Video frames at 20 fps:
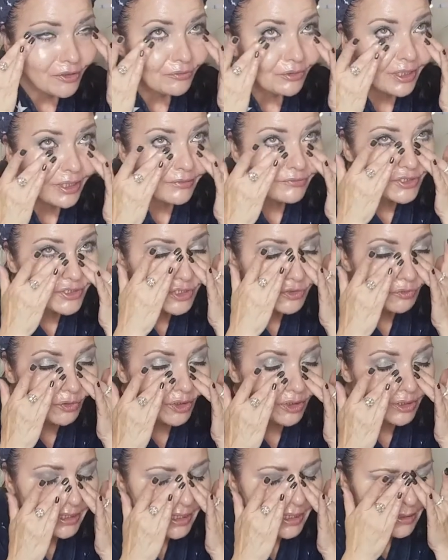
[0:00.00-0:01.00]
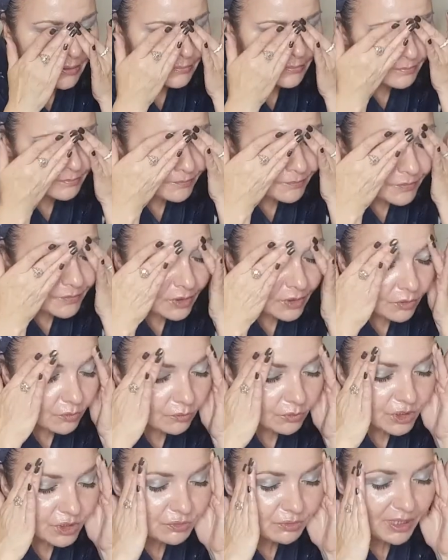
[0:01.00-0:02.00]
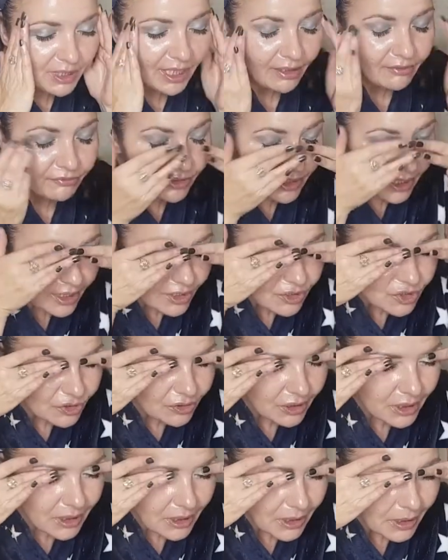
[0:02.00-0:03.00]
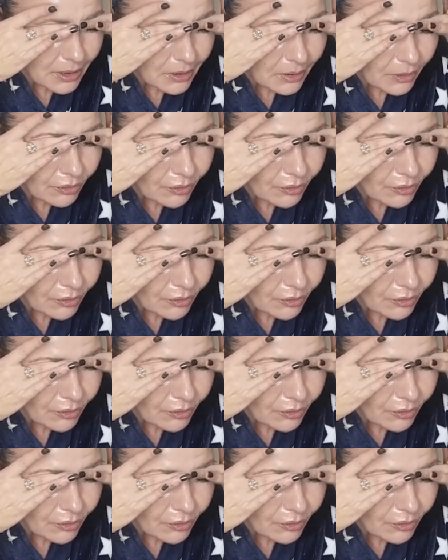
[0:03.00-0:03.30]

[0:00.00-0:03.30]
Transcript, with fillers: We have squalane, which we have naturally in